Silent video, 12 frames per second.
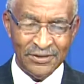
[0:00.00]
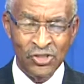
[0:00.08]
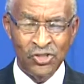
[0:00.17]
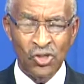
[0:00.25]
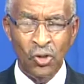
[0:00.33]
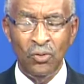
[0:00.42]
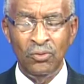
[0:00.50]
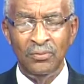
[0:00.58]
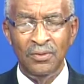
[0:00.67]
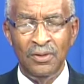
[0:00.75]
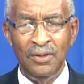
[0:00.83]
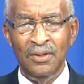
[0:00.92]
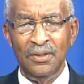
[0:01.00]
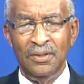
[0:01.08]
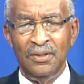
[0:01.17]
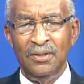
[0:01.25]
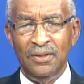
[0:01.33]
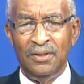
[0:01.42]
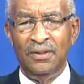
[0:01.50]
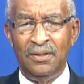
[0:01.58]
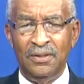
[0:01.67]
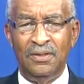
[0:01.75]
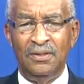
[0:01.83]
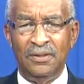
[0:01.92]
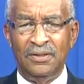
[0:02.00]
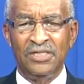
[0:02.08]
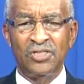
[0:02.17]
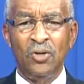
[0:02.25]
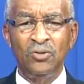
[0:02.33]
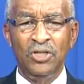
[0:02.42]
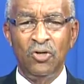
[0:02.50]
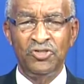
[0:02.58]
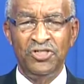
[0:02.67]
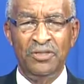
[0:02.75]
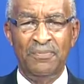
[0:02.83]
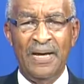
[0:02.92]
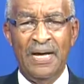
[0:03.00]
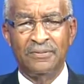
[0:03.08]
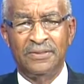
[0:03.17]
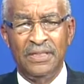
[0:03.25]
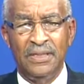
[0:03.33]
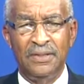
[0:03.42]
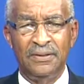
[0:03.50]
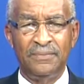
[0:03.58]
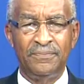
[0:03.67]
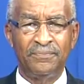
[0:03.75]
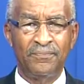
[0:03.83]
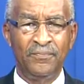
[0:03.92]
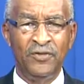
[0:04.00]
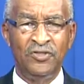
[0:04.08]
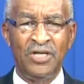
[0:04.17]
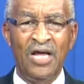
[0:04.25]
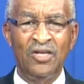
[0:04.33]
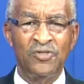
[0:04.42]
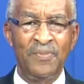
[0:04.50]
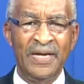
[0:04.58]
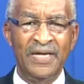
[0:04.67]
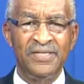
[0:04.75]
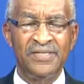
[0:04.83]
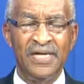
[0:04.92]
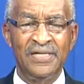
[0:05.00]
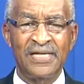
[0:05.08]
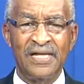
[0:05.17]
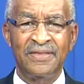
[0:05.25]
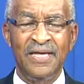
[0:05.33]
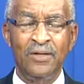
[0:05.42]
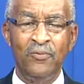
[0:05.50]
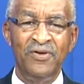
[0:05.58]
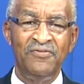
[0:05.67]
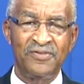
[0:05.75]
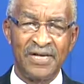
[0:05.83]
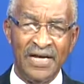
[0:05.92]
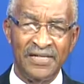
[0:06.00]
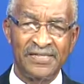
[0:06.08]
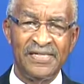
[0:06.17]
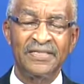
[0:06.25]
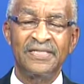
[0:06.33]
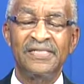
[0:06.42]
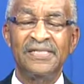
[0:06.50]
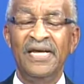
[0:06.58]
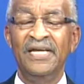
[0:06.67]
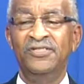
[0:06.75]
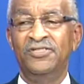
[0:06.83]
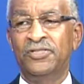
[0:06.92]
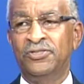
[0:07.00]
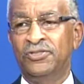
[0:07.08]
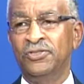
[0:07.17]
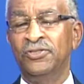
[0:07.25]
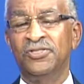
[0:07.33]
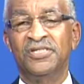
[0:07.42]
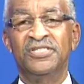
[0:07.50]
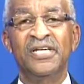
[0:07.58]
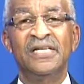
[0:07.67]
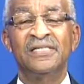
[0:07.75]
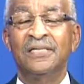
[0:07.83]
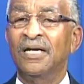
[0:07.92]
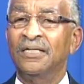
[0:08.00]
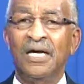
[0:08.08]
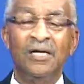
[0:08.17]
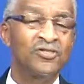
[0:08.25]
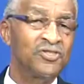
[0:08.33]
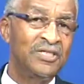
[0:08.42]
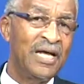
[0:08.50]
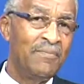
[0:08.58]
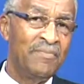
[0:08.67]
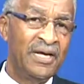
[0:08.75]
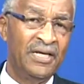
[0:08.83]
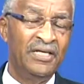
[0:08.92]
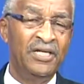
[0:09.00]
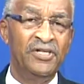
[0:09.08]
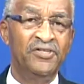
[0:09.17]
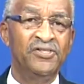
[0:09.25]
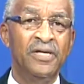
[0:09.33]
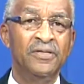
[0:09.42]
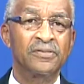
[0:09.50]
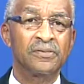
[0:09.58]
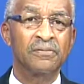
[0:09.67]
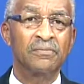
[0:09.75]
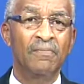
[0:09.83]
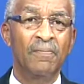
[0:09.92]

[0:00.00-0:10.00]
so this whole notion about the dollars making sense, I think we've kind of set the stage to suggest that our dollars are not making any sense.